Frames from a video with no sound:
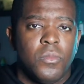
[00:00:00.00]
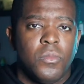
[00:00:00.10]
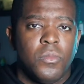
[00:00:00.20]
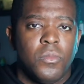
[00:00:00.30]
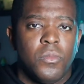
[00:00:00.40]

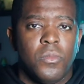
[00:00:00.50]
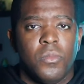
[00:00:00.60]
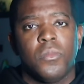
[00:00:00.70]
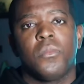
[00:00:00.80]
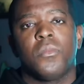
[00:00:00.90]

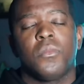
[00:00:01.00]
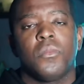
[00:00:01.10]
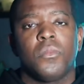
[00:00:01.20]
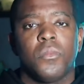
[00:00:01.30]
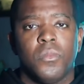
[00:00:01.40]

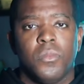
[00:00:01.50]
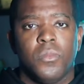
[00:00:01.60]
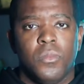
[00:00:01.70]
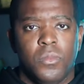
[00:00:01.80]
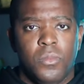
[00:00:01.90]

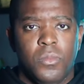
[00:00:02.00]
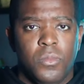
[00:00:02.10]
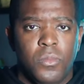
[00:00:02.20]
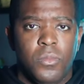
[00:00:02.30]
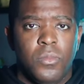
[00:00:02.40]
[no speech]